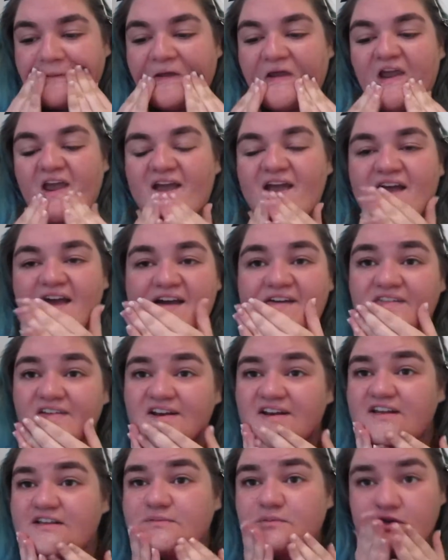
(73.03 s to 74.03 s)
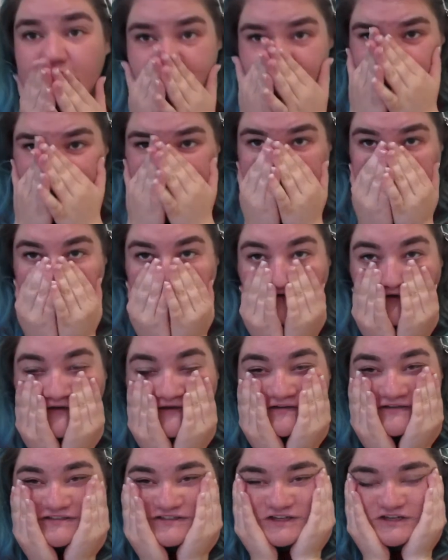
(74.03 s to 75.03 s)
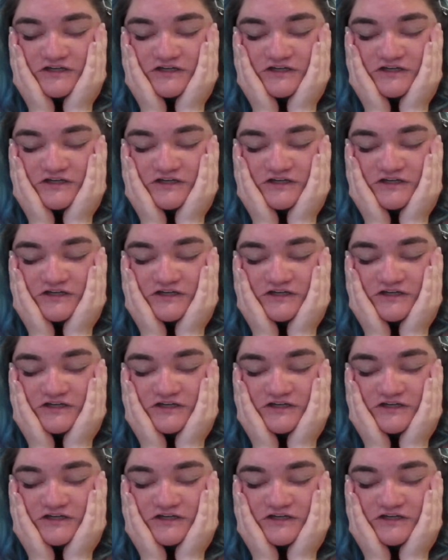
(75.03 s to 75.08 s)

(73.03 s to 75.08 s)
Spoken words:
like have a nice moisturized face.